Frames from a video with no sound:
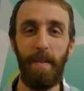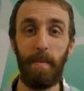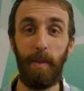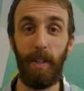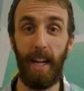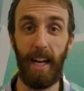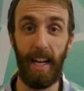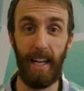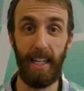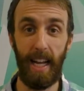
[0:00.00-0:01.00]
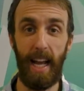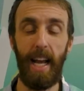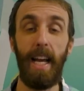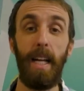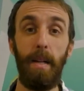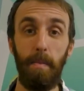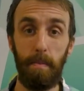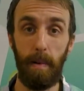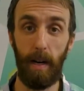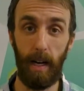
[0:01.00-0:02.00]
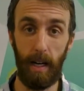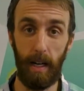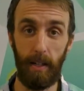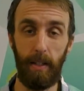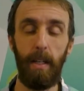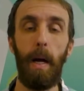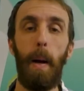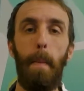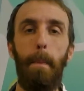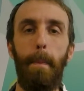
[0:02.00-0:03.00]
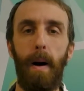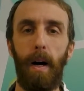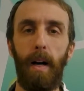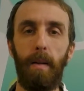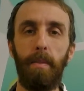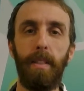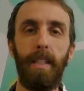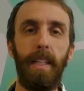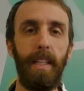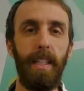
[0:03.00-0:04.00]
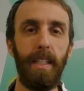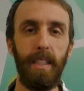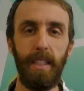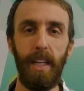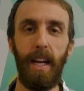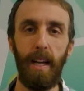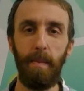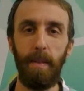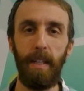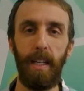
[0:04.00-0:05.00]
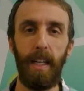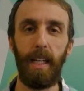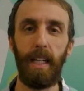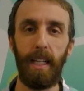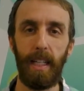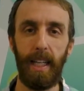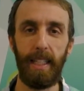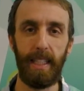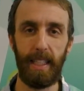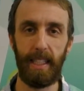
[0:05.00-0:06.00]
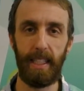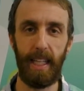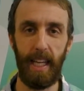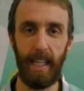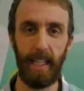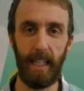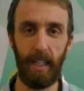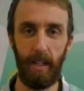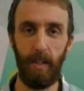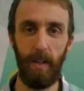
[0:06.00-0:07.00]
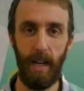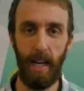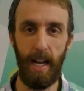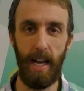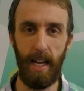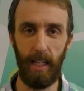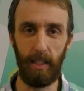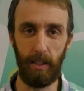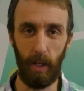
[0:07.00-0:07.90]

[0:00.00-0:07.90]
Bread and butter, marmalade and jam. Let's say hello as